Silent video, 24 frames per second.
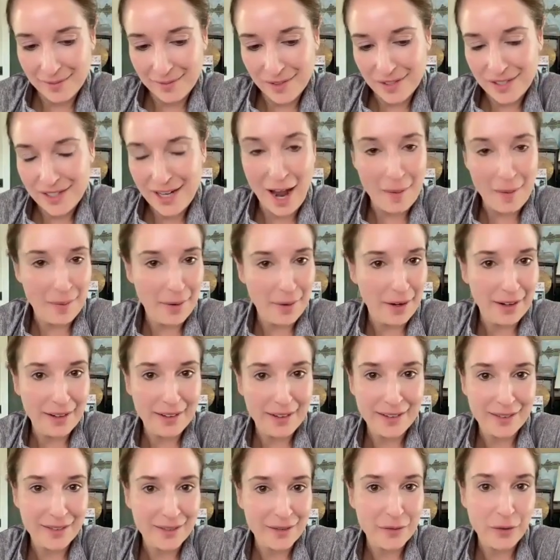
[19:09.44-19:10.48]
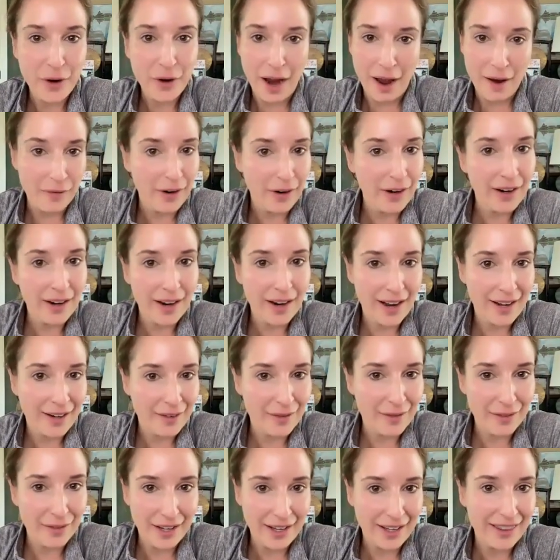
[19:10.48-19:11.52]
topic forever, kind of
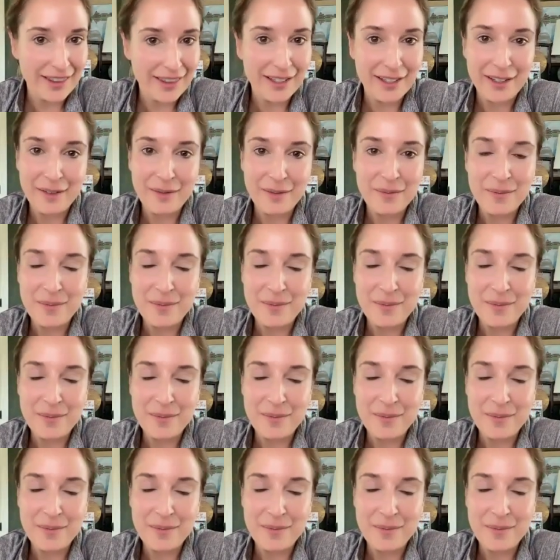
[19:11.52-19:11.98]
like the